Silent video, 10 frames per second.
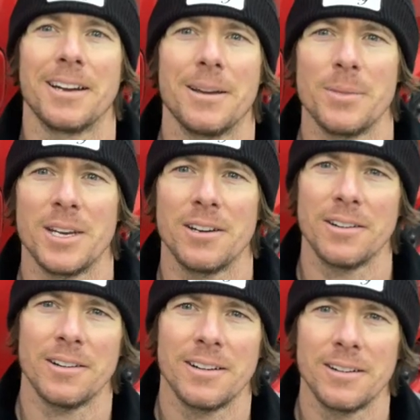I'm
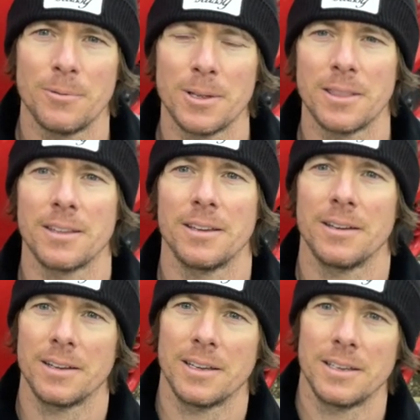here with
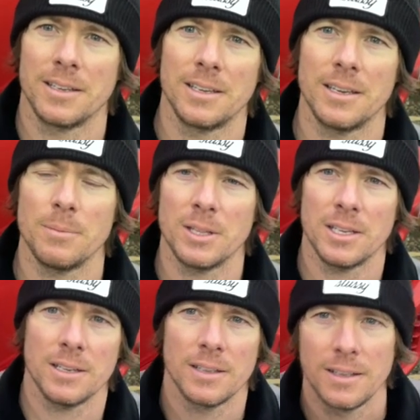
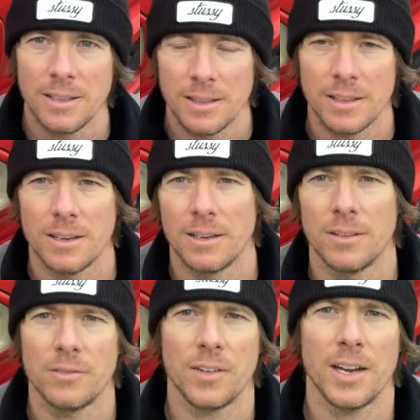Gimli, the
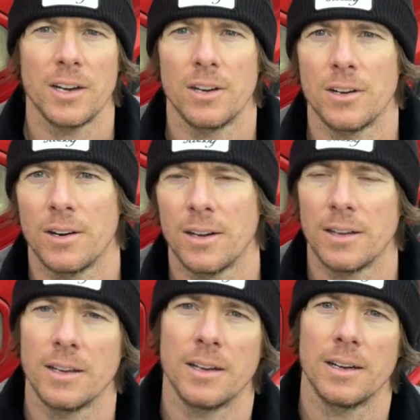fire
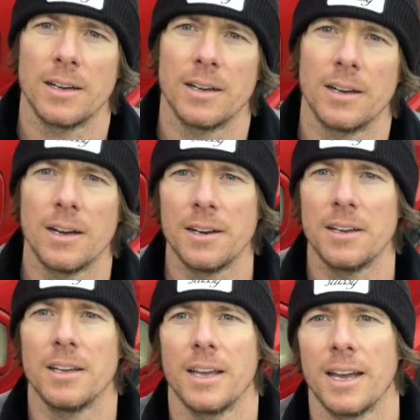
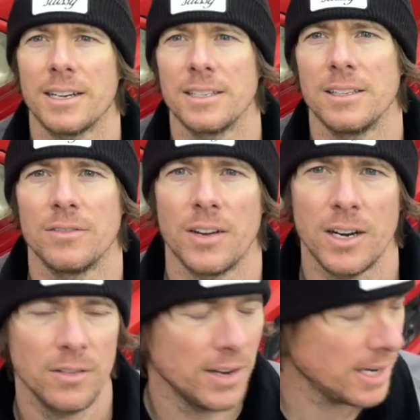Honda Acty
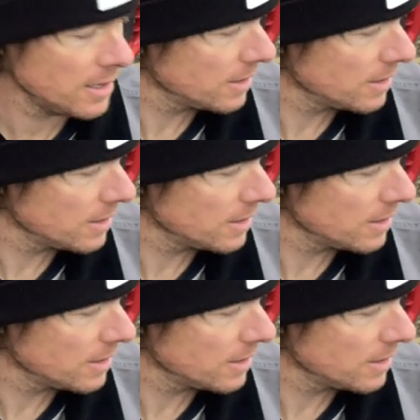fire van.